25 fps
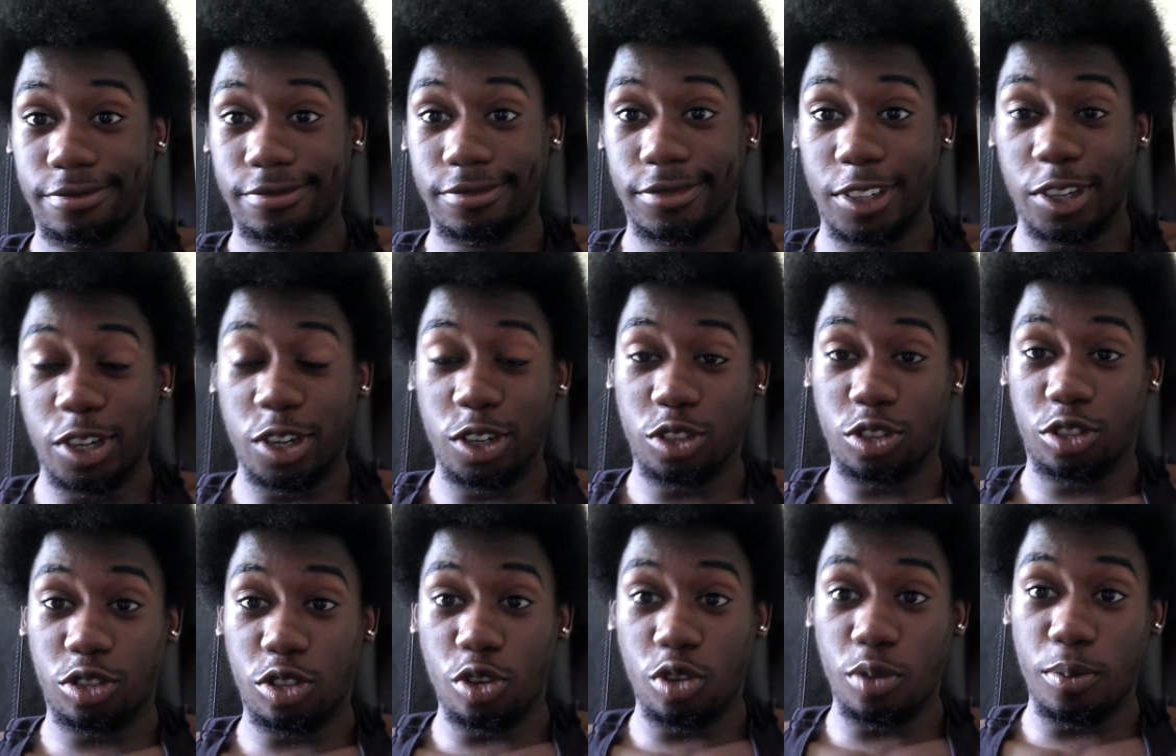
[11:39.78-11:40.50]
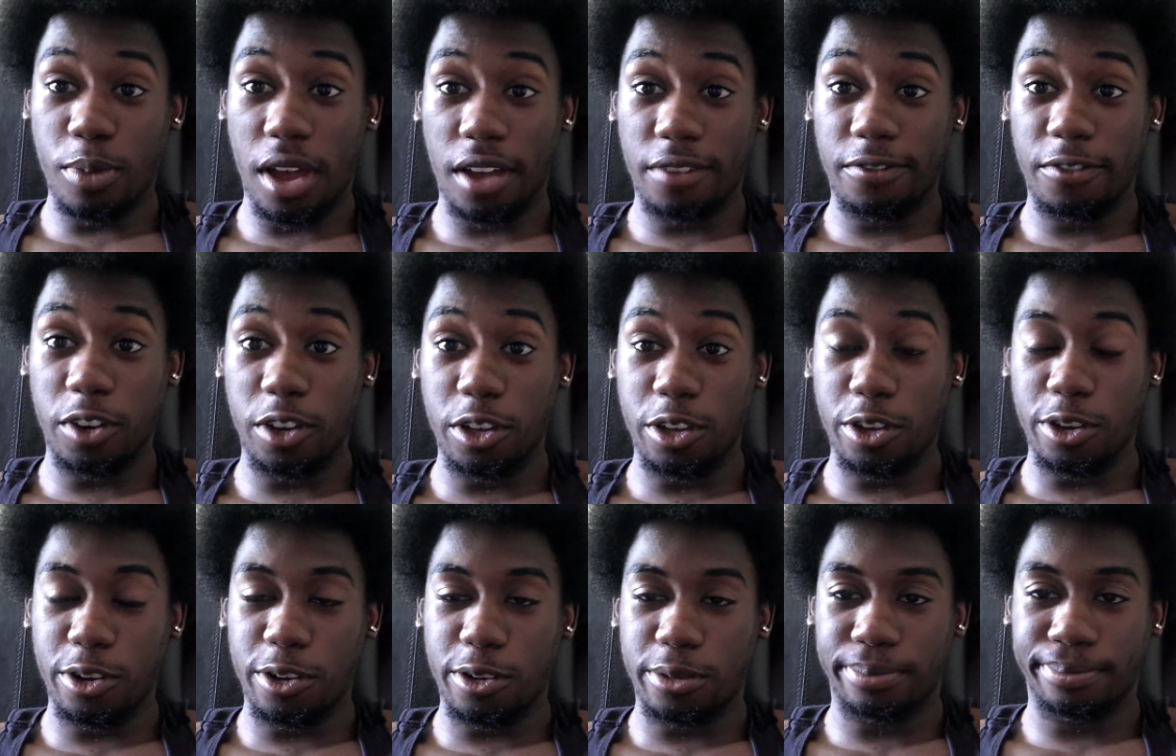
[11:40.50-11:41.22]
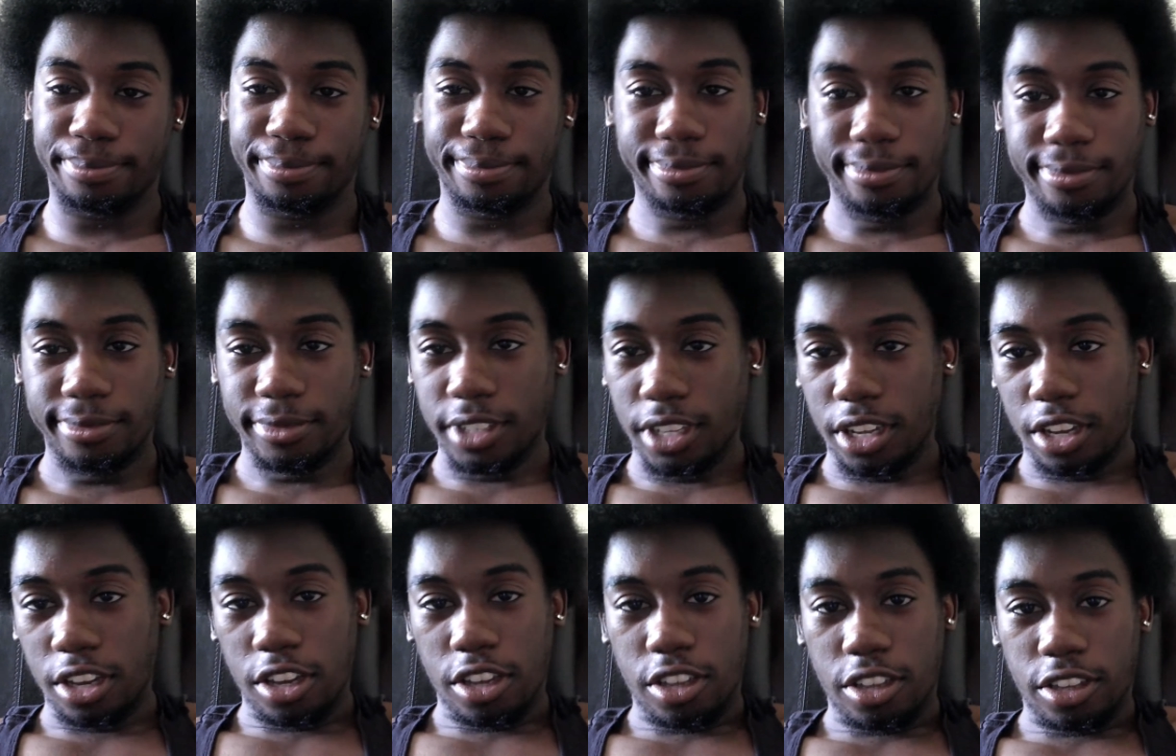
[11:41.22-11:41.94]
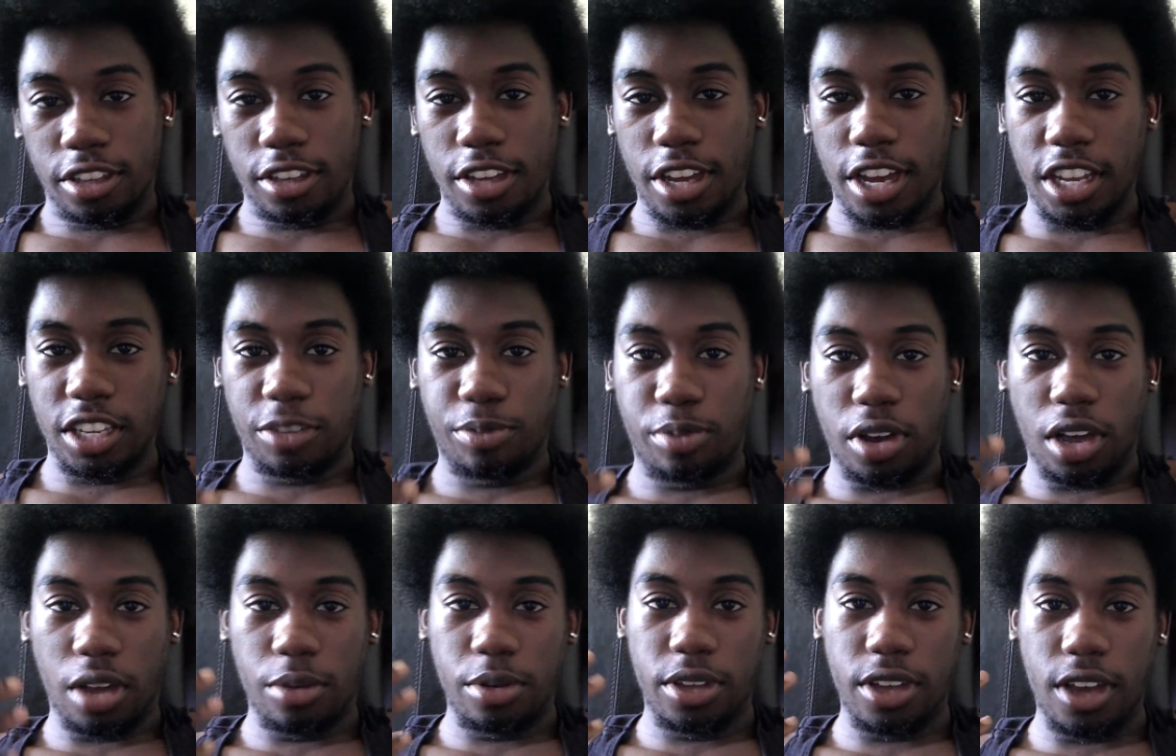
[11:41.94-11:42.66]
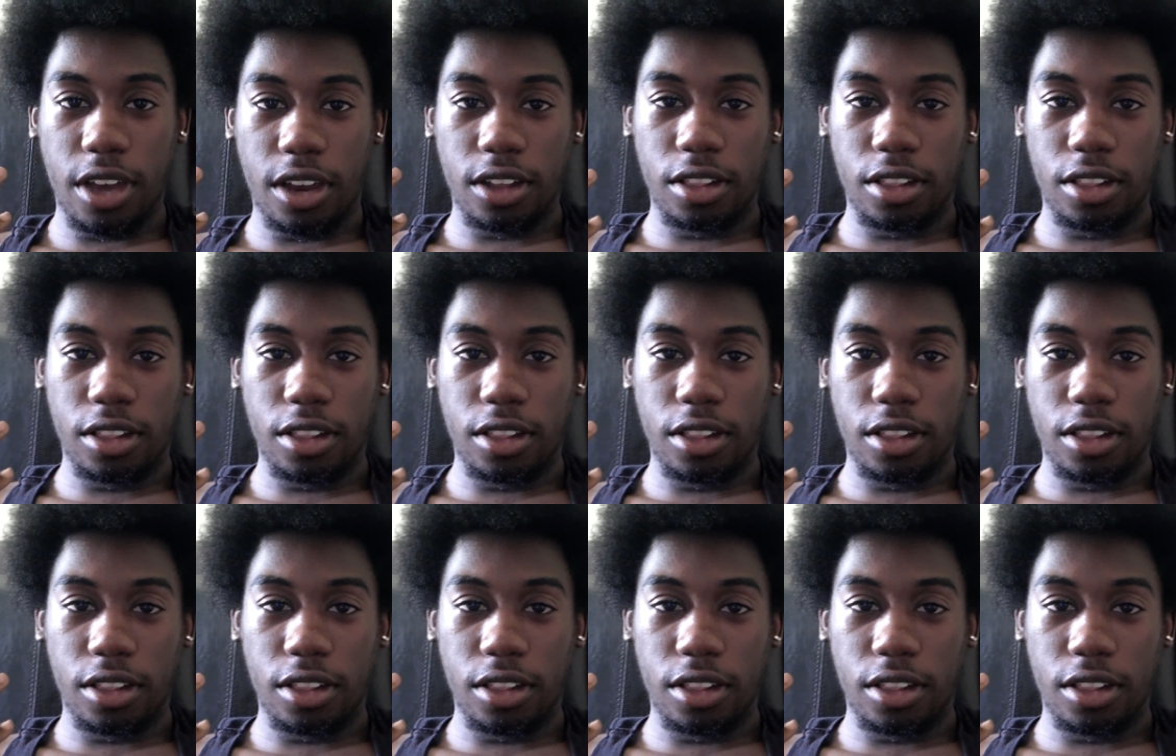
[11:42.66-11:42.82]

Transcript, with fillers: there's throwback video you guys probably got a